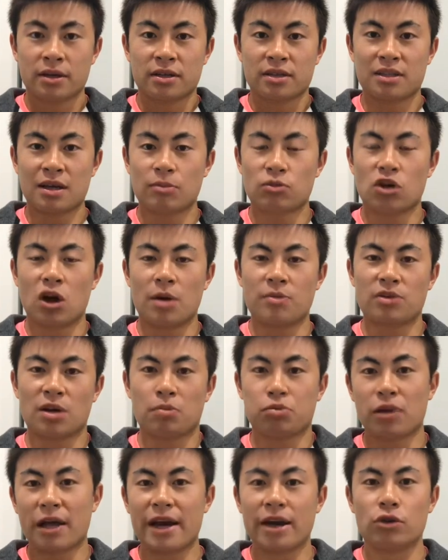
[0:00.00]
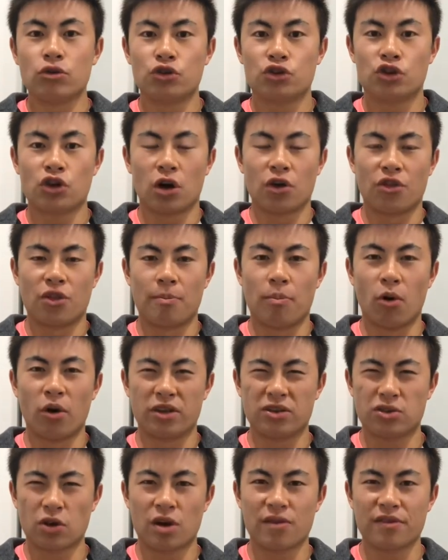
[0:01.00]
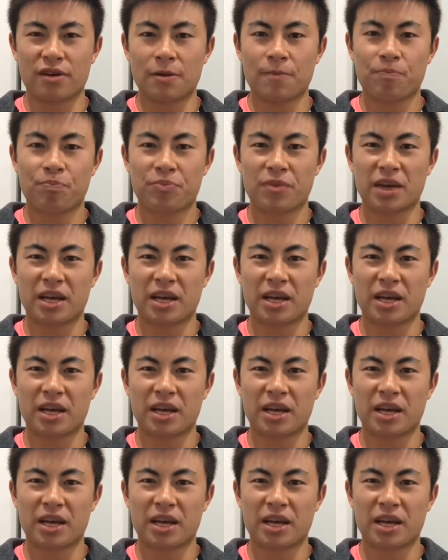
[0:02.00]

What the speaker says: sometimes I play a good shot and the point's over,